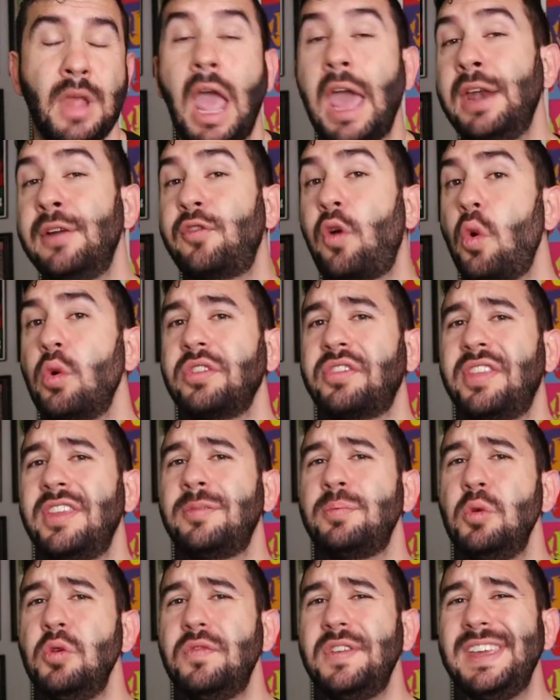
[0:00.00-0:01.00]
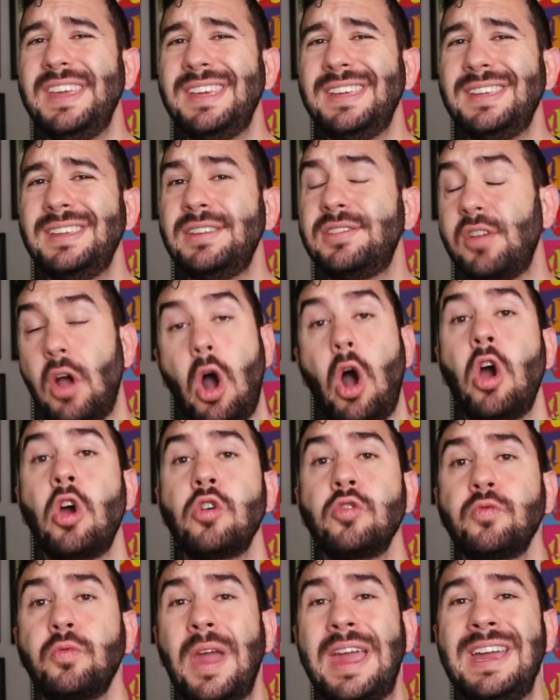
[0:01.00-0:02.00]
And of course, this movie is
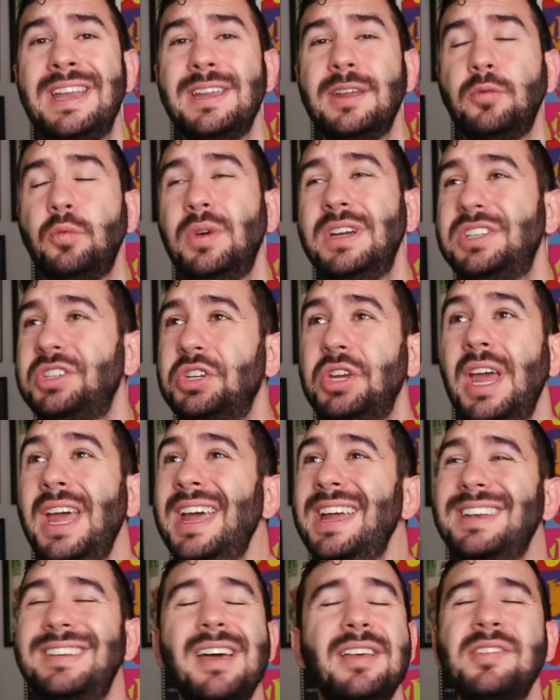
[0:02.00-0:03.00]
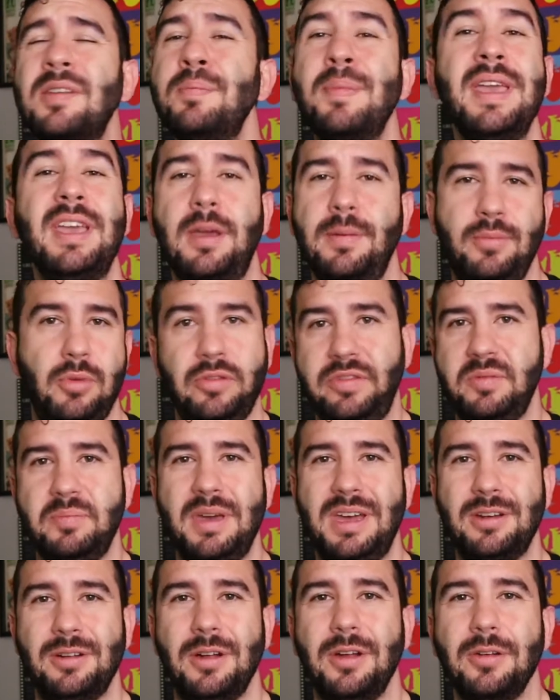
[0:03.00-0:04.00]
R-rated, which doesn't make a movie
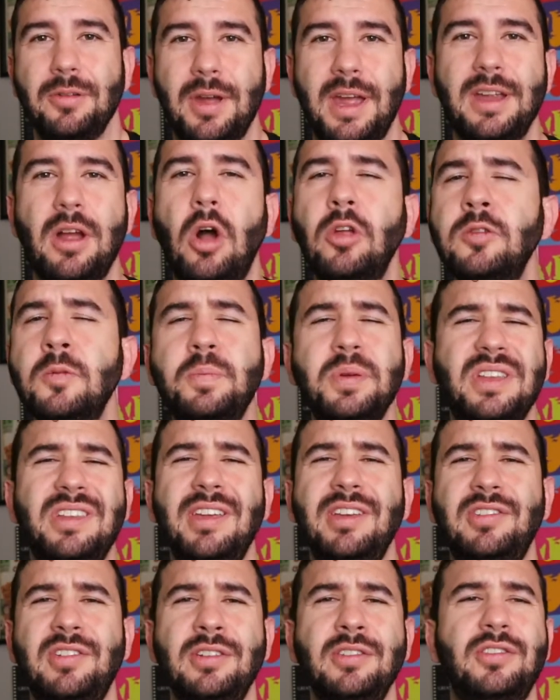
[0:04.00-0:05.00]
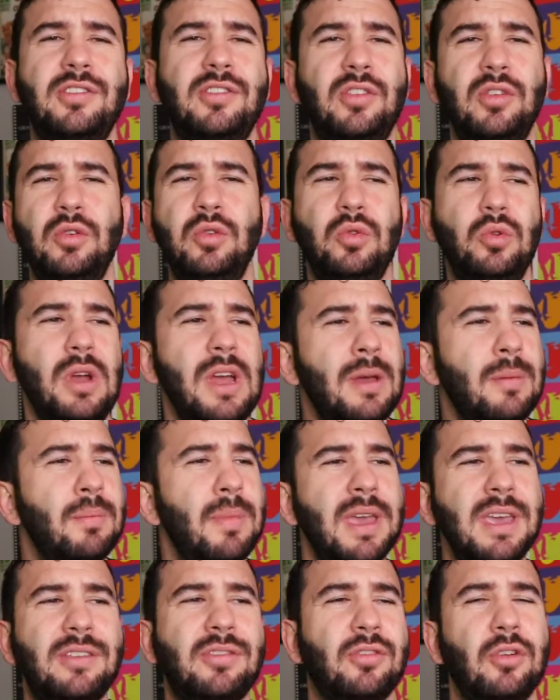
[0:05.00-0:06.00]
better, right? All the petitions to
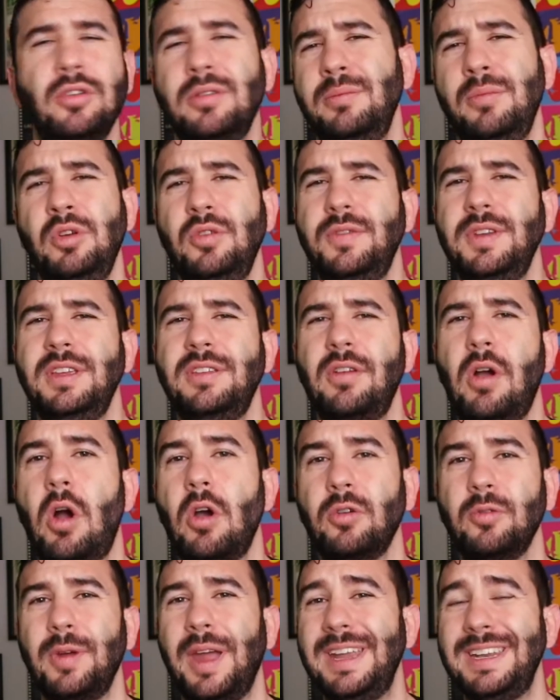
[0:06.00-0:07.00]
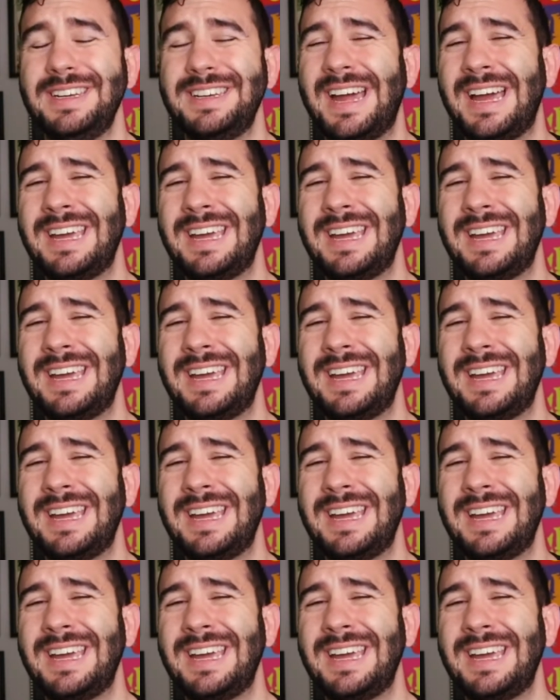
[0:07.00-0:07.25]
make certain movies R-rated